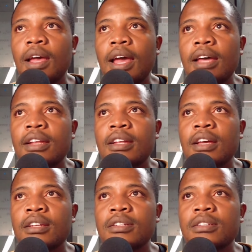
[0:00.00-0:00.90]

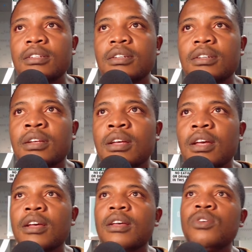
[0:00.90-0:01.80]
And
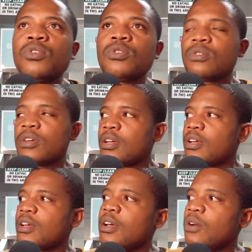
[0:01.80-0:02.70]
you know,
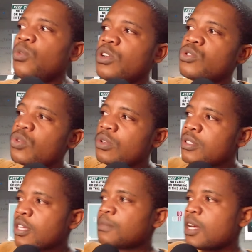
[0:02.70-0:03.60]
we need to
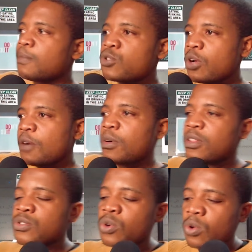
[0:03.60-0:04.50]
sometimes talk about
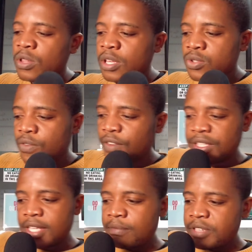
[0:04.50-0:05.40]
this whole thing of
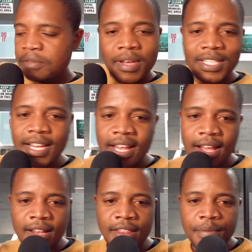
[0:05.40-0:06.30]
exams and mental
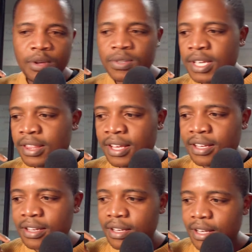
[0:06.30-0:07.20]
health, because I
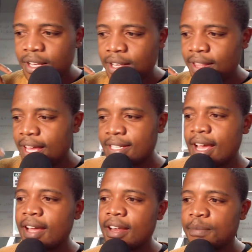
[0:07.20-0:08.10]
think they are
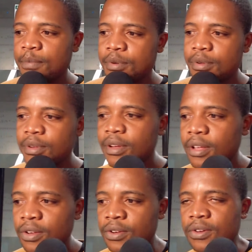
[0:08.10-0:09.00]
tied up,
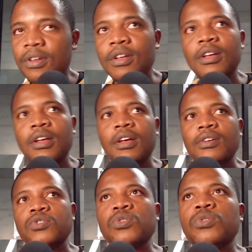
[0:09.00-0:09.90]
you know.
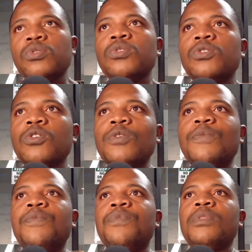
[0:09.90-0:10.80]
So,
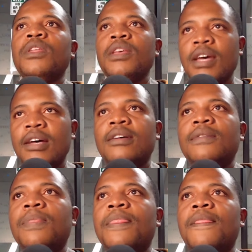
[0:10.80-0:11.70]
yeah,
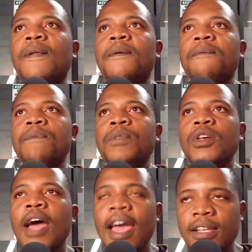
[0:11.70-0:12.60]

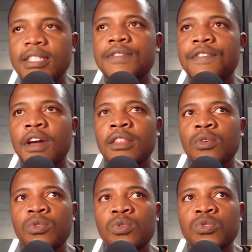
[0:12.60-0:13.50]
identify
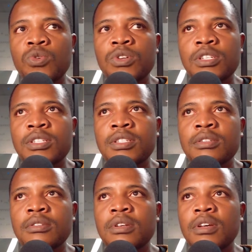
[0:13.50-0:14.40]
those questions.